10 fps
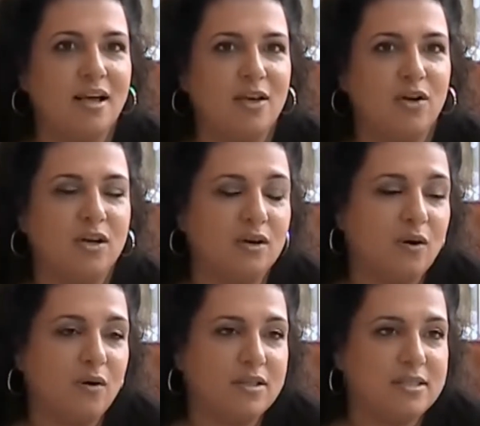you can
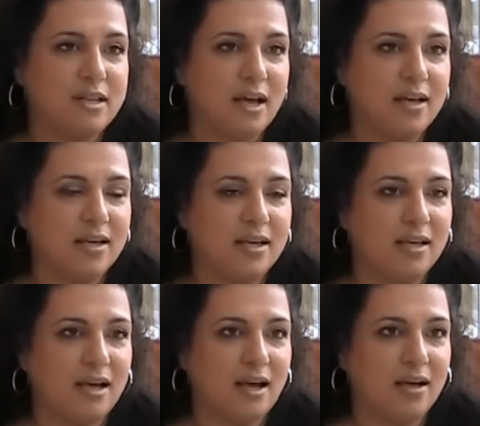go and
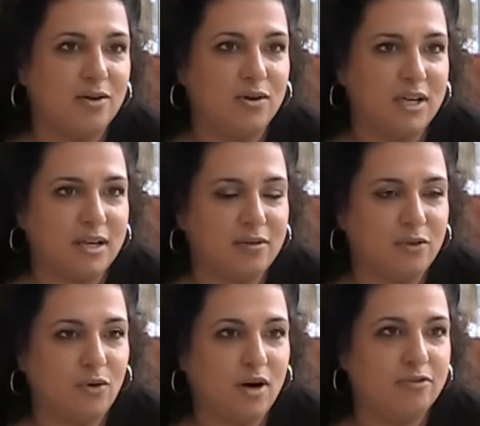study Greek
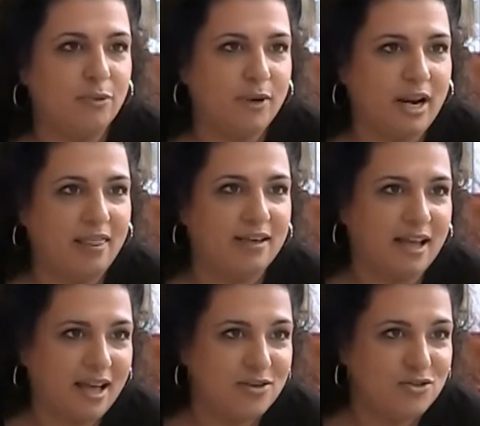if you are from another
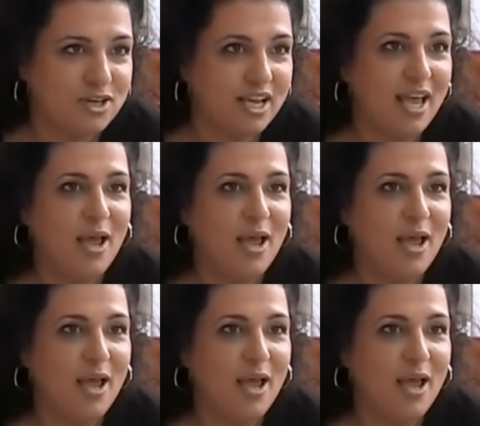country.